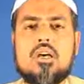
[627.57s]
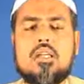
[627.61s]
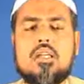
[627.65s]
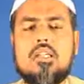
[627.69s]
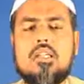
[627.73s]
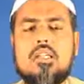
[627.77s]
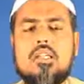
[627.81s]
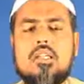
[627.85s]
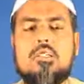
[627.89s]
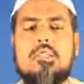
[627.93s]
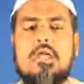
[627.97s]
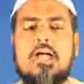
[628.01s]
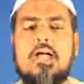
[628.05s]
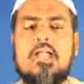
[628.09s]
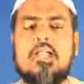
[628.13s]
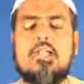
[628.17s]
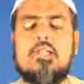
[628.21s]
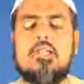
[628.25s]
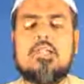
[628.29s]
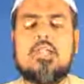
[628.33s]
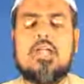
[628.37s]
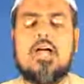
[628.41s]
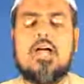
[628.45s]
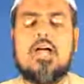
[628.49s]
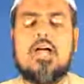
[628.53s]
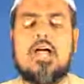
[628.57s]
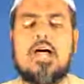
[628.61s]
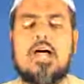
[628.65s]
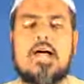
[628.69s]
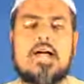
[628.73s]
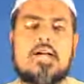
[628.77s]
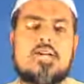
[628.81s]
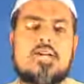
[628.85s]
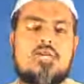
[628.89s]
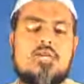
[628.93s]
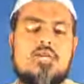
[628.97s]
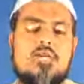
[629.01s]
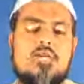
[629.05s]
Allah subhanahu wa
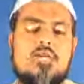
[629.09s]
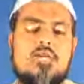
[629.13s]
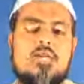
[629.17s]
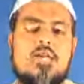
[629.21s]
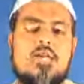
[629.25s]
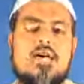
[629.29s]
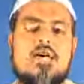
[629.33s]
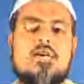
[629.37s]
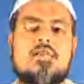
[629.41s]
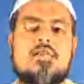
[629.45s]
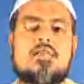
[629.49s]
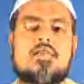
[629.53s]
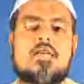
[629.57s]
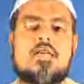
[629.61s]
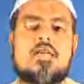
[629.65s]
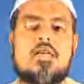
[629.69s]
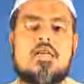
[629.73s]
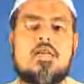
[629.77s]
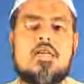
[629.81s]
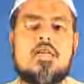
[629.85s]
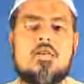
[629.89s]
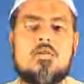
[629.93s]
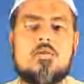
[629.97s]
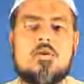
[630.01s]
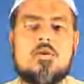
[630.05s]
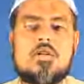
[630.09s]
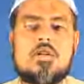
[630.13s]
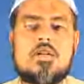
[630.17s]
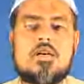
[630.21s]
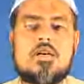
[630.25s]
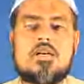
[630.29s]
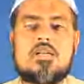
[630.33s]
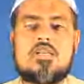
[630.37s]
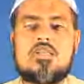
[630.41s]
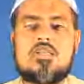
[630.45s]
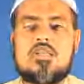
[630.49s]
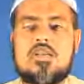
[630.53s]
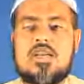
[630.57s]
ta'ala actually has given
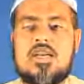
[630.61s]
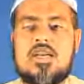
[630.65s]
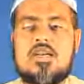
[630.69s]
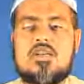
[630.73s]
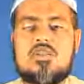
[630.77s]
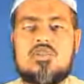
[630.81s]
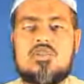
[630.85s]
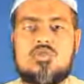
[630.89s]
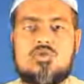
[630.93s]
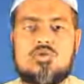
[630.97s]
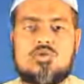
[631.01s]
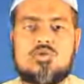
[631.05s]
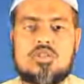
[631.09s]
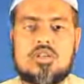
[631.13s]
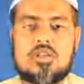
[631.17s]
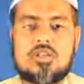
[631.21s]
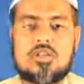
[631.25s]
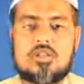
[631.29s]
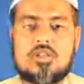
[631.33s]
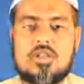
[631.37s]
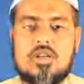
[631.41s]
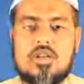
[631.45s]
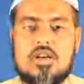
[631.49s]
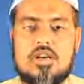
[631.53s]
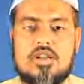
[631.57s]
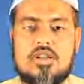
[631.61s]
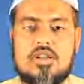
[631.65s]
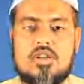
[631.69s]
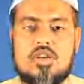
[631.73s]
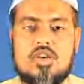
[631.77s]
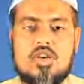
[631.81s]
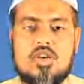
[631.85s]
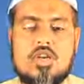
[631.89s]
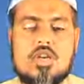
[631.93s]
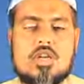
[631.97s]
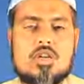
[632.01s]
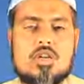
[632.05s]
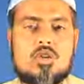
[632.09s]
a chance to shaitan
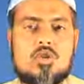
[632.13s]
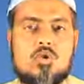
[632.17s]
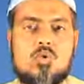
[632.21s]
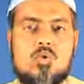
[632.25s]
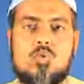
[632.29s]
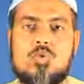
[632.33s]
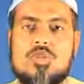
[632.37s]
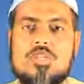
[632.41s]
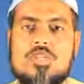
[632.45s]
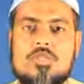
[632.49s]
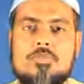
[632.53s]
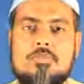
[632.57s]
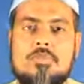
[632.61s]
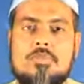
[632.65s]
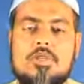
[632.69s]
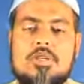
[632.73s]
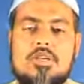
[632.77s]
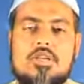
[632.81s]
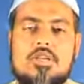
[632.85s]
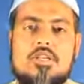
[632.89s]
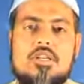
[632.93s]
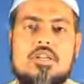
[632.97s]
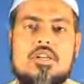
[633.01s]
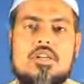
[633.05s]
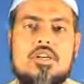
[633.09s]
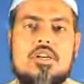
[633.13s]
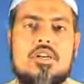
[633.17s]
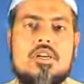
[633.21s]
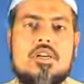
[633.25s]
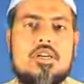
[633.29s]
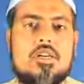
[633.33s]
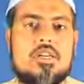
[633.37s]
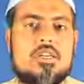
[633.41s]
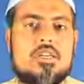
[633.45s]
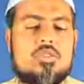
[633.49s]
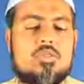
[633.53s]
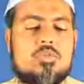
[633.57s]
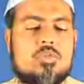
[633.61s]
to whisper
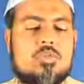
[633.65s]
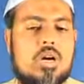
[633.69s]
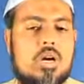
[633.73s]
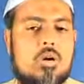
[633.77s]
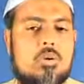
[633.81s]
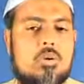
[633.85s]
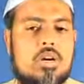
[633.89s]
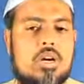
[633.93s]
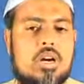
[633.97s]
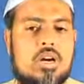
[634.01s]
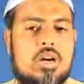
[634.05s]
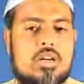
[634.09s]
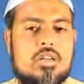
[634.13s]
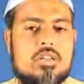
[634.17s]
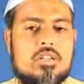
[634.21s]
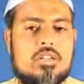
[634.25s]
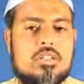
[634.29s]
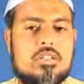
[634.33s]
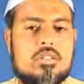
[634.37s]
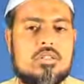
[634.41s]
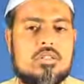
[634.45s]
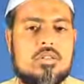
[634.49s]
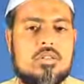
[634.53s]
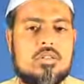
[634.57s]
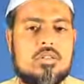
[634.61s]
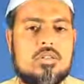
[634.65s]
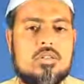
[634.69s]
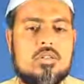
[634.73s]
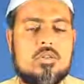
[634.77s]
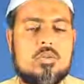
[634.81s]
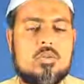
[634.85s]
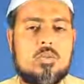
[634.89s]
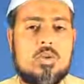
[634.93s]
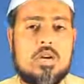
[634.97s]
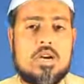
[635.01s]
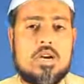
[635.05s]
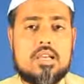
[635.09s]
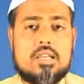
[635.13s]
into our hearts.
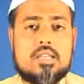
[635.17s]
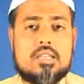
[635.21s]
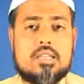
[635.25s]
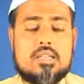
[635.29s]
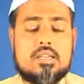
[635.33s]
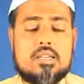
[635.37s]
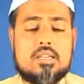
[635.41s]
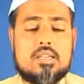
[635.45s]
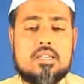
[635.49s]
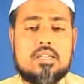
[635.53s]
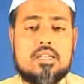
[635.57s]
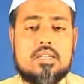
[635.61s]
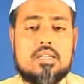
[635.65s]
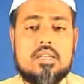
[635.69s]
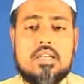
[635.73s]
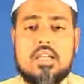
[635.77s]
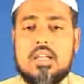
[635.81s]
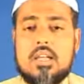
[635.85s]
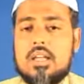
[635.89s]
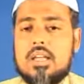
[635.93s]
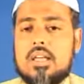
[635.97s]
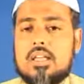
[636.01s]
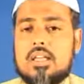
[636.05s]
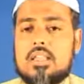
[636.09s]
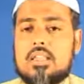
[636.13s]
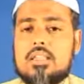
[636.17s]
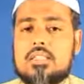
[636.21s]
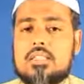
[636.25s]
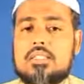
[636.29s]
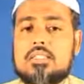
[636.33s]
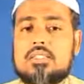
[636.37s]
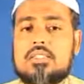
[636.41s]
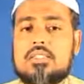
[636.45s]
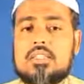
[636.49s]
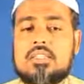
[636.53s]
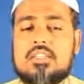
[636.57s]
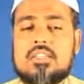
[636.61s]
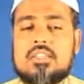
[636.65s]
Why? This
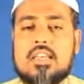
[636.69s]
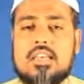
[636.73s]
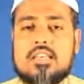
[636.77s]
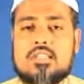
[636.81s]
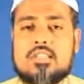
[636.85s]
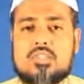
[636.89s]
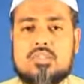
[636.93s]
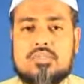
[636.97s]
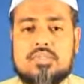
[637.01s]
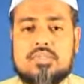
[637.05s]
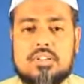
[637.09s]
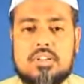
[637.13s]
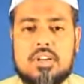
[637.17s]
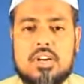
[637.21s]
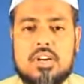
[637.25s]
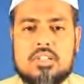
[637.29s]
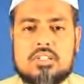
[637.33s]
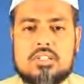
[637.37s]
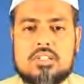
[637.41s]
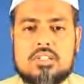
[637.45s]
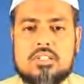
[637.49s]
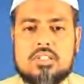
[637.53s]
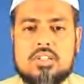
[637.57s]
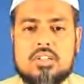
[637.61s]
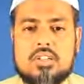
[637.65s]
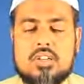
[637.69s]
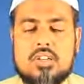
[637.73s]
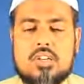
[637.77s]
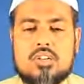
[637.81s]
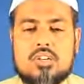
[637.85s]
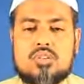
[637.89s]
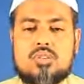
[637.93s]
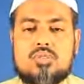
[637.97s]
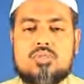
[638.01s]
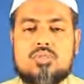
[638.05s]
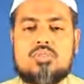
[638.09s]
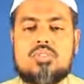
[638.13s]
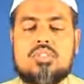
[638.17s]
is a test for us
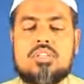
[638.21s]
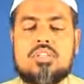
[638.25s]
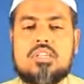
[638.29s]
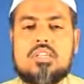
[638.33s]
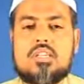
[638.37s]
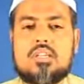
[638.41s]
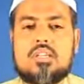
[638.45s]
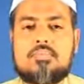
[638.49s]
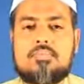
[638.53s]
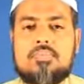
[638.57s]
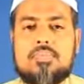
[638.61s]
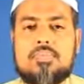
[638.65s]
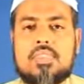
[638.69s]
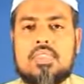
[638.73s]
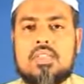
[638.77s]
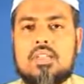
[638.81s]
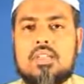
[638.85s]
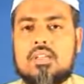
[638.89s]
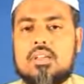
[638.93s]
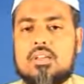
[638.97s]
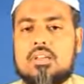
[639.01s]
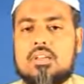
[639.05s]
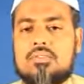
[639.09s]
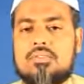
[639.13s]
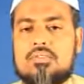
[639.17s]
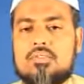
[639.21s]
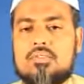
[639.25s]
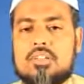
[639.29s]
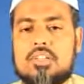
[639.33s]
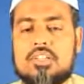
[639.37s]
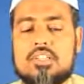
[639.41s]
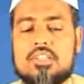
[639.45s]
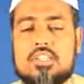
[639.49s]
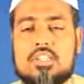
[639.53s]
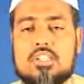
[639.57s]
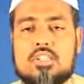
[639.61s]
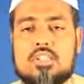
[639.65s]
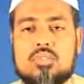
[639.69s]
to see if we
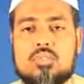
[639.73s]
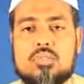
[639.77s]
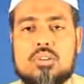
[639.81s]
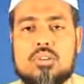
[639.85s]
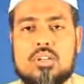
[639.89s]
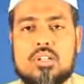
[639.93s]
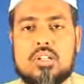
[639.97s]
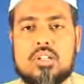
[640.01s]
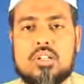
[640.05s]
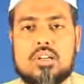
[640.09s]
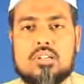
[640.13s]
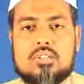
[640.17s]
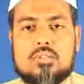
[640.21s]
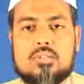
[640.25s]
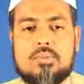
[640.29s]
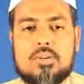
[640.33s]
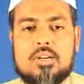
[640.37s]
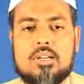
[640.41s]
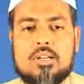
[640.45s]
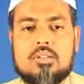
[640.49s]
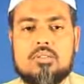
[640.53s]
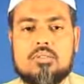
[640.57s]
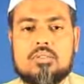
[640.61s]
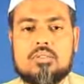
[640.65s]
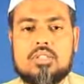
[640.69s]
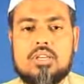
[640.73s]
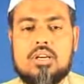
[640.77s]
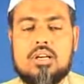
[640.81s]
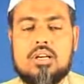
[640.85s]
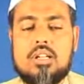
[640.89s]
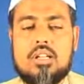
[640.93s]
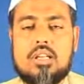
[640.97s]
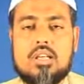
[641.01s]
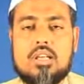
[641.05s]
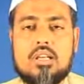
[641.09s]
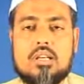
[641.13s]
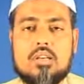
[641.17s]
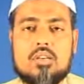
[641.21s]
listen to Allah subhanahu wa
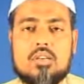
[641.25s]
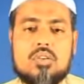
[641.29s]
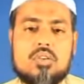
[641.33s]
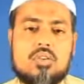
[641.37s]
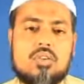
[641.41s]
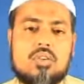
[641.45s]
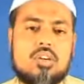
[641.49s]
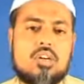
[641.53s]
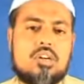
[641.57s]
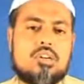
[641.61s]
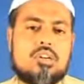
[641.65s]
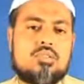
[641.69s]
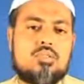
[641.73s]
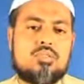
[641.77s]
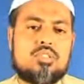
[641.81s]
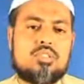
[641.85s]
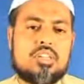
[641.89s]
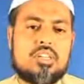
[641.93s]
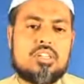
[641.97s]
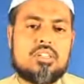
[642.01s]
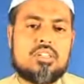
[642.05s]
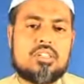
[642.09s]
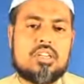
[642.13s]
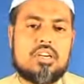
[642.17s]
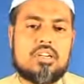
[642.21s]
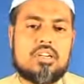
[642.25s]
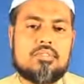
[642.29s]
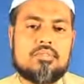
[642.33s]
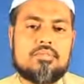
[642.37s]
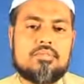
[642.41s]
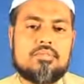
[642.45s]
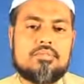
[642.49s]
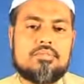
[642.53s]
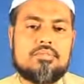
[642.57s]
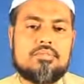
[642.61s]
ta'ala or to shaitan.